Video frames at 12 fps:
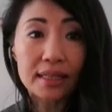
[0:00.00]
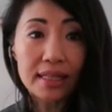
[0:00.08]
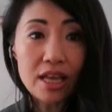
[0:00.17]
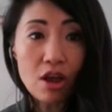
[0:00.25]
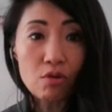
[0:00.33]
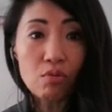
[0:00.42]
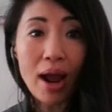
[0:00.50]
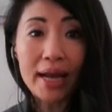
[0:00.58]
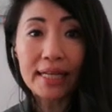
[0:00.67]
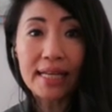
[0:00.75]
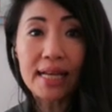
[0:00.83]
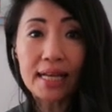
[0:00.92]
The
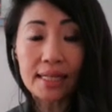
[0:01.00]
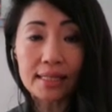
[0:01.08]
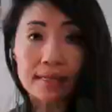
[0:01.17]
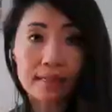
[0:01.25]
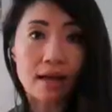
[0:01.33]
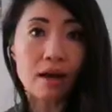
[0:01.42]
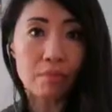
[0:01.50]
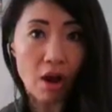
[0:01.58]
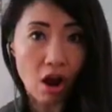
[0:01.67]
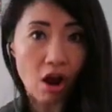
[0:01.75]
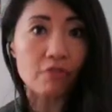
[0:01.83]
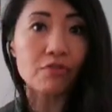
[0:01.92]
writing doesn't come
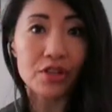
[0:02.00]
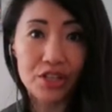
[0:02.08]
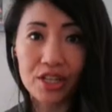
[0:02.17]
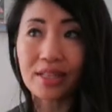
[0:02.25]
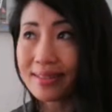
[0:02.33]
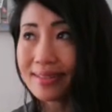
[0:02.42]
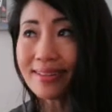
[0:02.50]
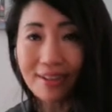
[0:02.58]
off, which is,